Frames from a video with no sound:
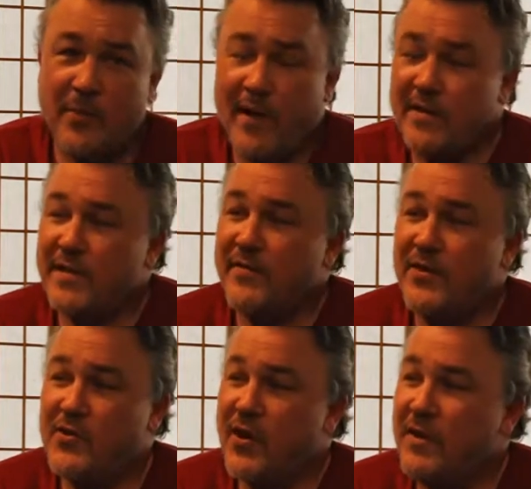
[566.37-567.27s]
$2 if
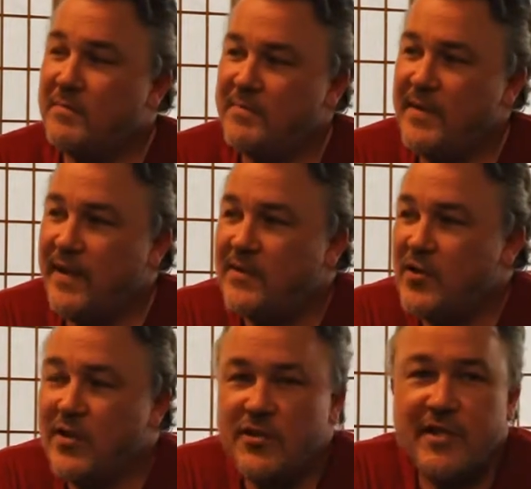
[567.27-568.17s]
you
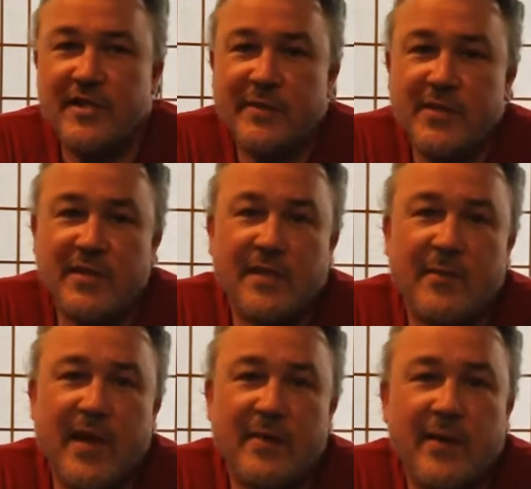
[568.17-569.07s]
draw Gene Simmons on the
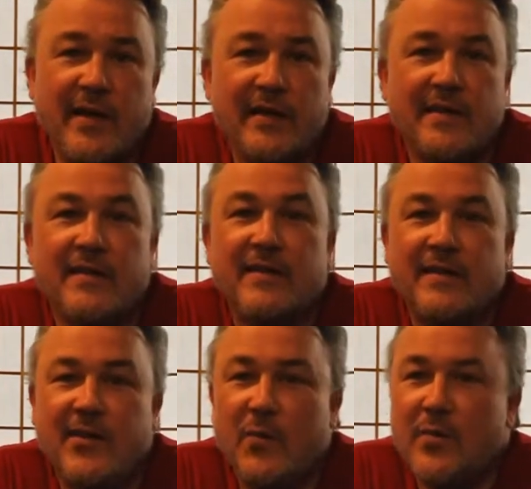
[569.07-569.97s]
back of my
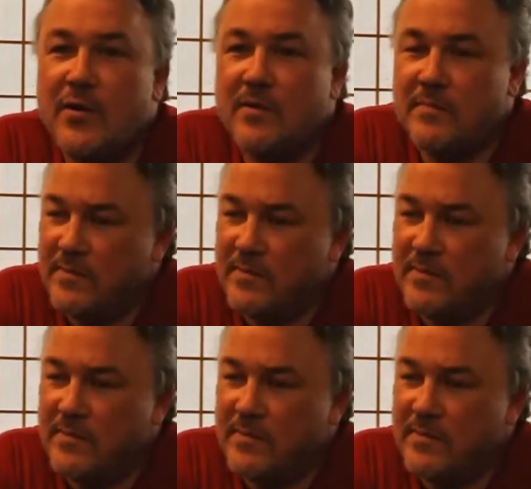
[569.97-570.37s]
notebook.